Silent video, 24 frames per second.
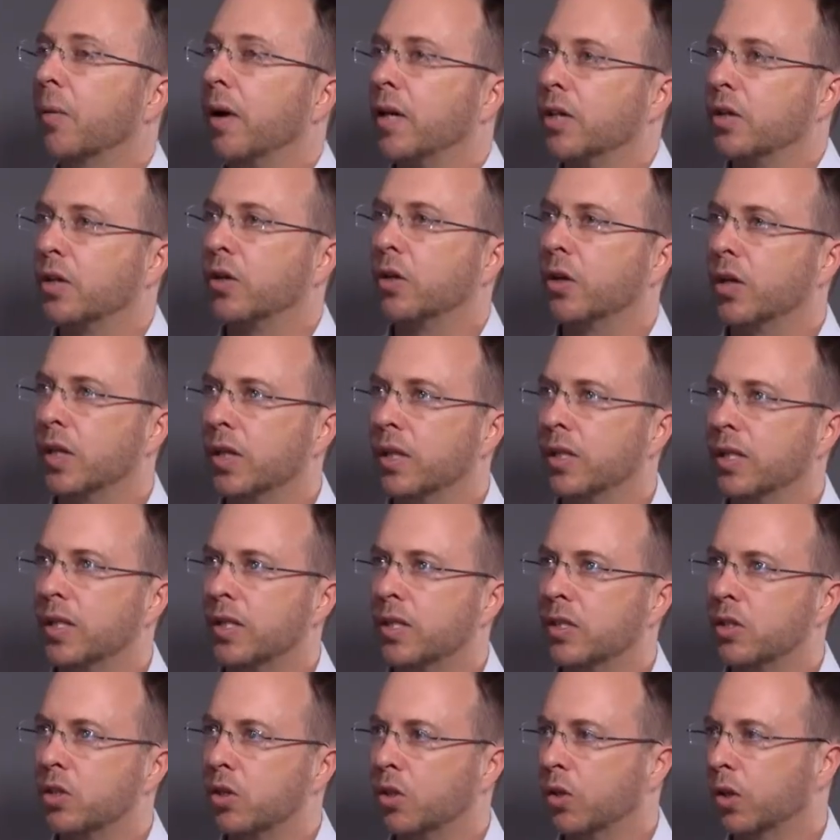way to look at it
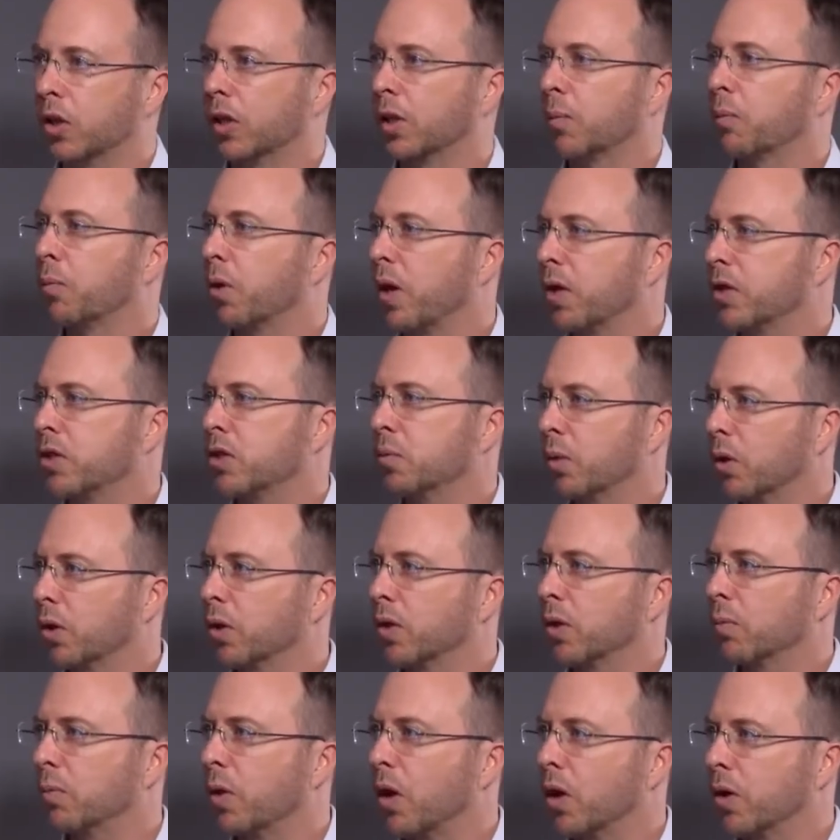is to look at the price to book of
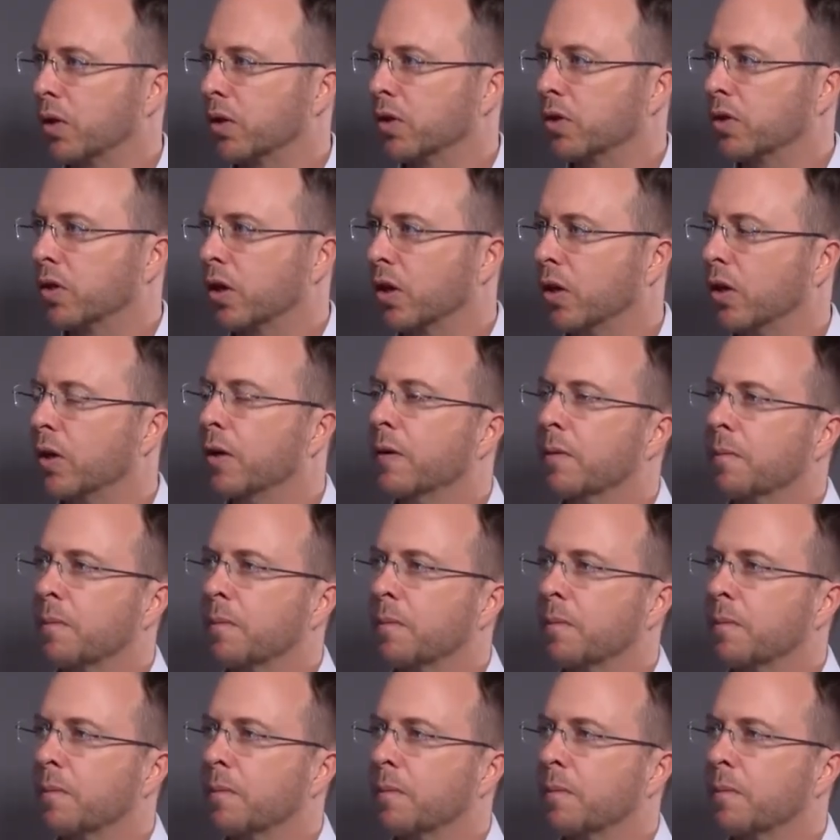the market. So,